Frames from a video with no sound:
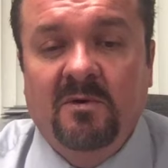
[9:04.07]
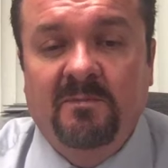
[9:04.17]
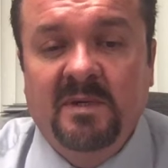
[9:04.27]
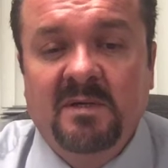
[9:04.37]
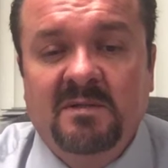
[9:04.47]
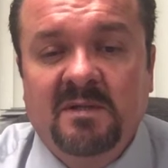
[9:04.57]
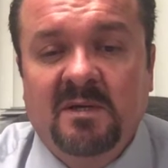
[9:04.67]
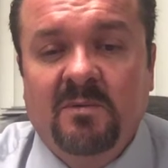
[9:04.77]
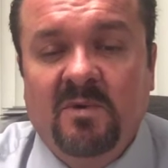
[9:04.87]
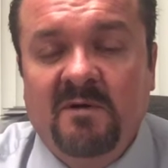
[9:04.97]
obese,
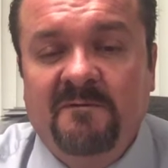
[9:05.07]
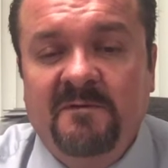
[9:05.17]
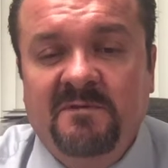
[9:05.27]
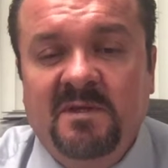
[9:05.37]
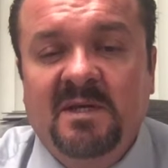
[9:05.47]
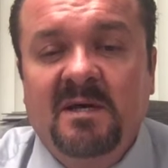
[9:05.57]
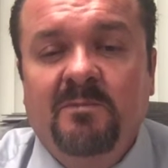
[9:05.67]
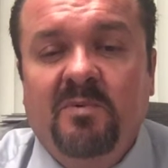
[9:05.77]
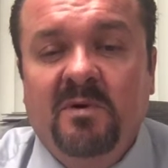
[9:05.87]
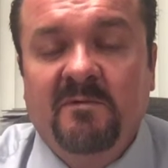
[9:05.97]
while
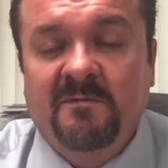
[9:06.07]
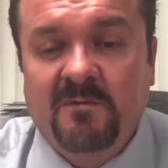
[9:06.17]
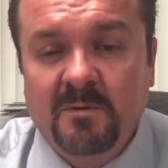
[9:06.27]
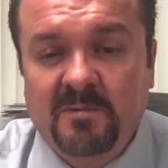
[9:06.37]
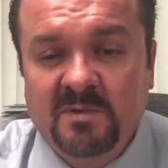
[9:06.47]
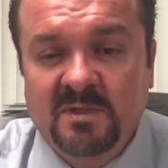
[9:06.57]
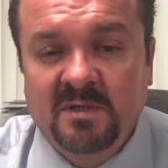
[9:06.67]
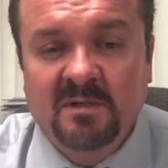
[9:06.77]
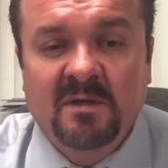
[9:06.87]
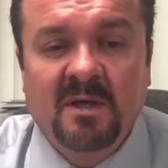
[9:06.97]

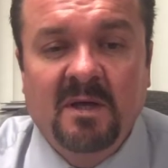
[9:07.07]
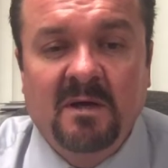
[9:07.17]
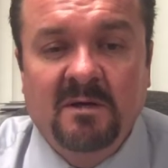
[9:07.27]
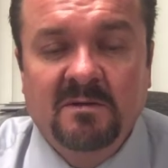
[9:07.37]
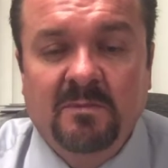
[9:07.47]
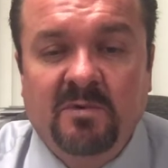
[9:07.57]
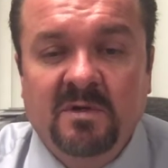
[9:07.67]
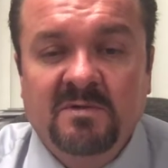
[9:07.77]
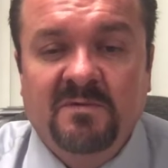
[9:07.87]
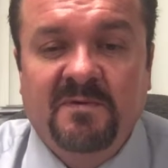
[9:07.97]
59.4% of the
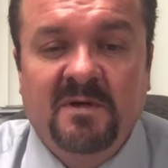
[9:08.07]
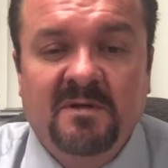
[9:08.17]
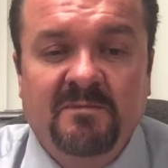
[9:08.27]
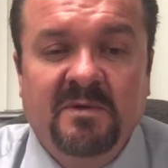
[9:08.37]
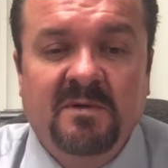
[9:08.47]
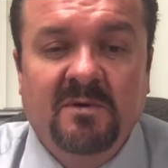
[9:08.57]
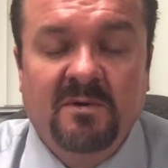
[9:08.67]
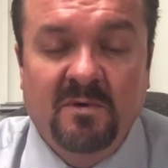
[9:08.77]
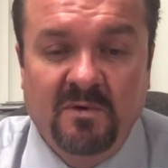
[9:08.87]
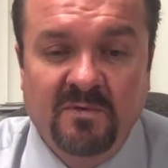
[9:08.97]
boys were found to be
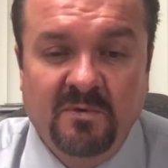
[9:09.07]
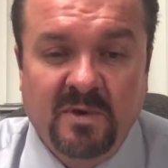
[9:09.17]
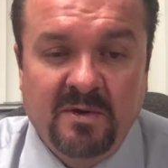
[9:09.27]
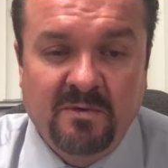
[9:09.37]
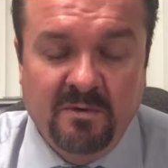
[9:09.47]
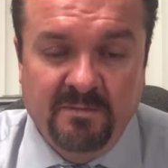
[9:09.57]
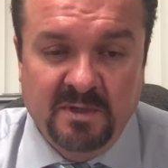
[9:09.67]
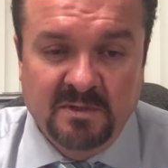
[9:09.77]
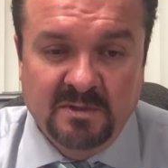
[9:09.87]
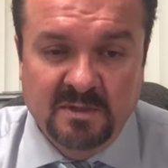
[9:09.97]
overweight or
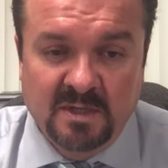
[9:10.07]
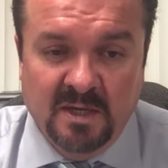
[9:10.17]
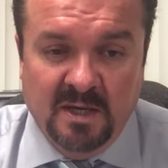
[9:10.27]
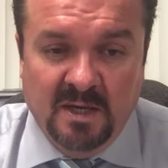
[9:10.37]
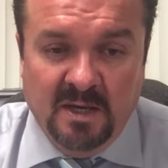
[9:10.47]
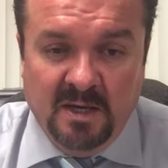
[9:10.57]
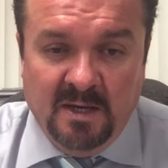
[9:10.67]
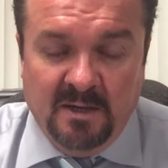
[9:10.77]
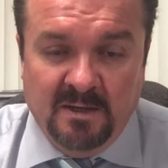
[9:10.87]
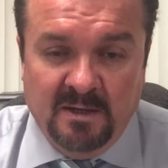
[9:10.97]
obese.
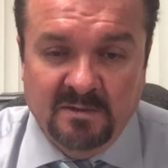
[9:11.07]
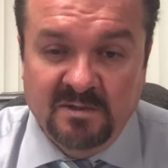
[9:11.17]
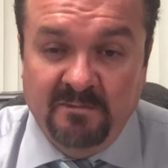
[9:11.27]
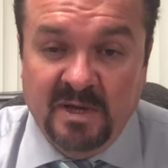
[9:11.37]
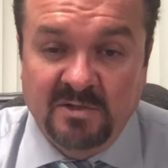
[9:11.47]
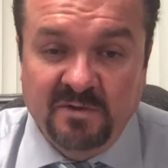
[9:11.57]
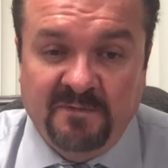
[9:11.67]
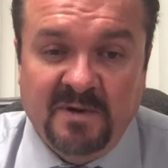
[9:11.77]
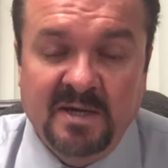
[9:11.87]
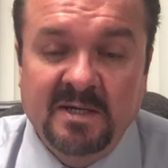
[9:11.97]
Some major
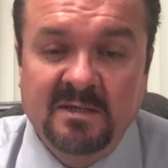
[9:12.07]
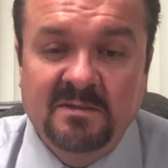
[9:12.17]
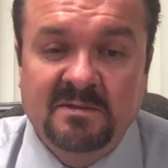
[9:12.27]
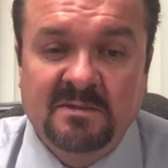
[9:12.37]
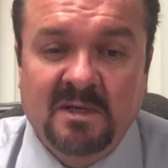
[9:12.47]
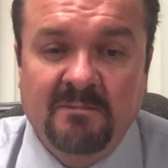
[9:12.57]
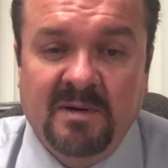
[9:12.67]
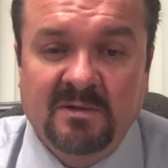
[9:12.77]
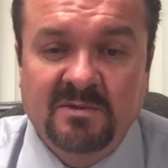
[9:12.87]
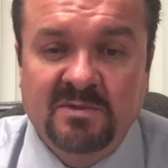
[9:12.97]
findings
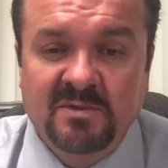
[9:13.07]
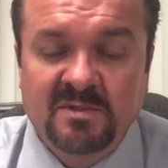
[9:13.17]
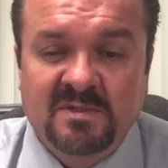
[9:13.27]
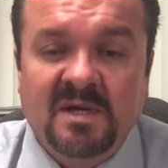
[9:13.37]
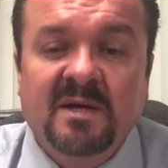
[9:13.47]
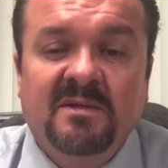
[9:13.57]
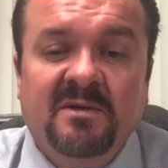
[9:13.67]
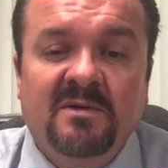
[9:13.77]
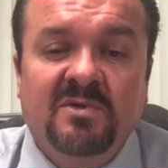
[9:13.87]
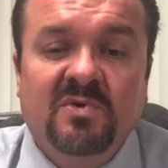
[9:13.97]
about students'
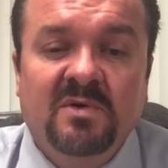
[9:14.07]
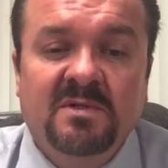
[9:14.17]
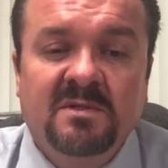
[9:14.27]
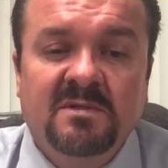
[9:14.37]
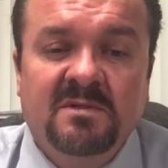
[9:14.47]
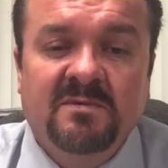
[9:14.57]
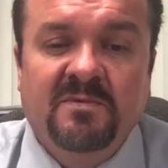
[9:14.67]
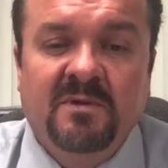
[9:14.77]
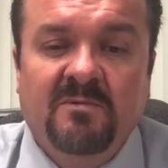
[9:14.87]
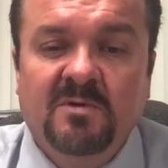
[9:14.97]
dietary choices:
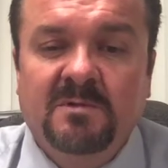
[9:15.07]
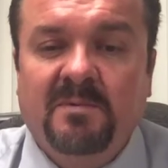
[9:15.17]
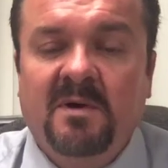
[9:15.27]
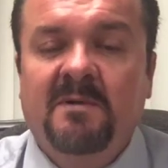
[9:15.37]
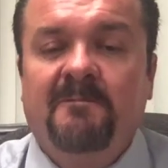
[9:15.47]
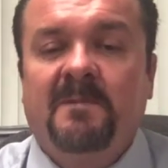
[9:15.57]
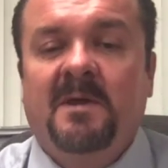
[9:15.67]
for the most part,